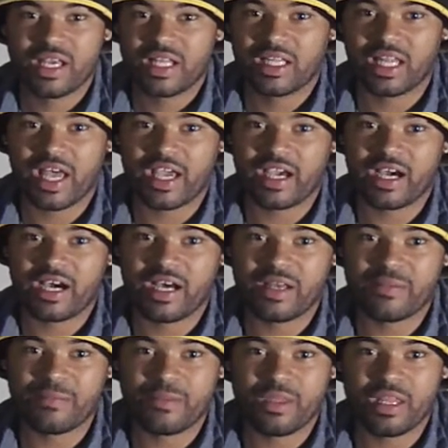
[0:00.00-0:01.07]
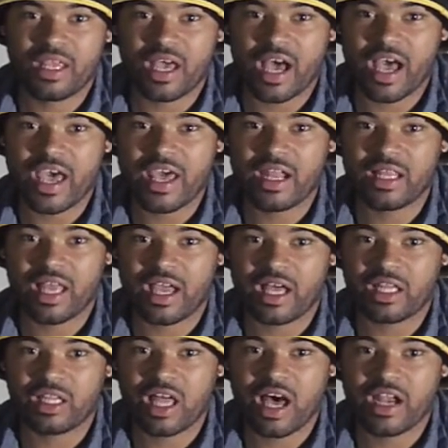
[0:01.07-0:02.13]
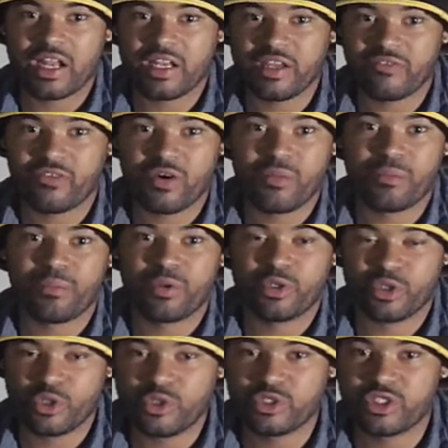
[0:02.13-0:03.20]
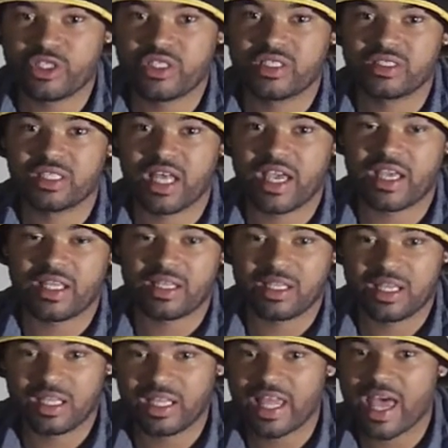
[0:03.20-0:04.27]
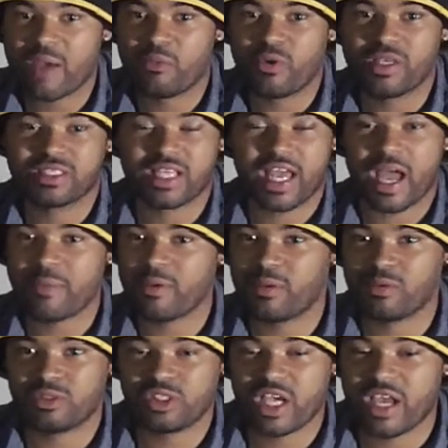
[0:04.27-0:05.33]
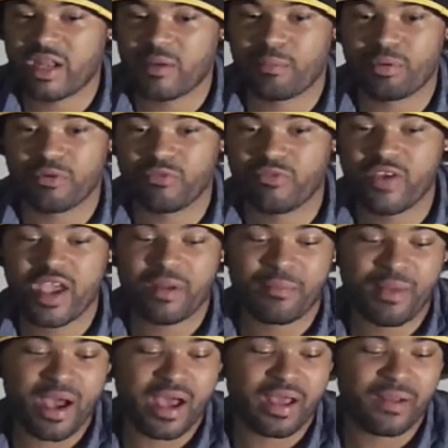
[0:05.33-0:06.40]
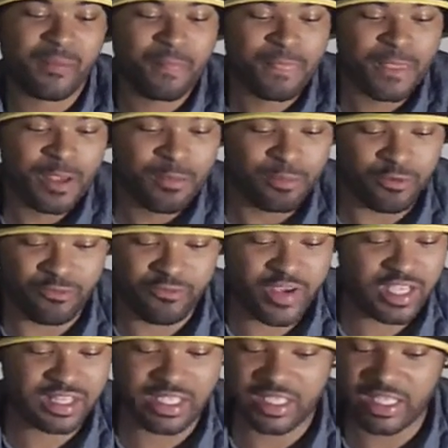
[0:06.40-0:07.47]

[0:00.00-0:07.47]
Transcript: Like I had like a lot of different producers, like collab with. It's like I've been trying to perfect the